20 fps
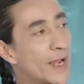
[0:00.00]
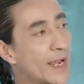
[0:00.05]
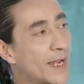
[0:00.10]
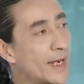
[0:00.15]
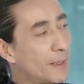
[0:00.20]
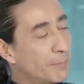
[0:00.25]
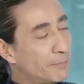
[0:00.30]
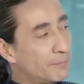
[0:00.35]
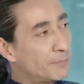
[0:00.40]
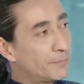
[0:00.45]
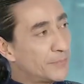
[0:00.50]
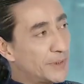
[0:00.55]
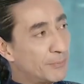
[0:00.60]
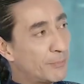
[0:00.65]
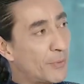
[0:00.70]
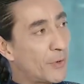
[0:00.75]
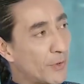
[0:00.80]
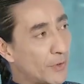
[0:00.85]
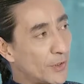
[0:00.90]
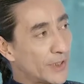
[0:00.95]
rare
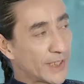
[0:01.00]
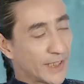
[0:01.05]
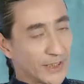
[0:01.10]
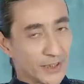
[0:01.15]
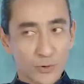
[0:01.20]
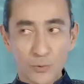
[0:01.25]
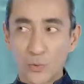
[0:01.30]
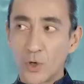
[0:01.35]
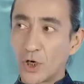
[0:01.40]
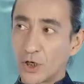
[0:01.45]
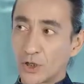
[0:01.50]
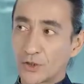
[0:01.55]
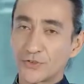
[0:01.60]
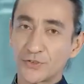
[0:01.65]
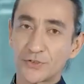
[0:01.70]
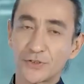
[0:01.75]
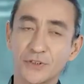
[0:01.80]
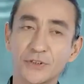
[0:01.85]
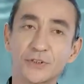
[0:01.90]
people in the world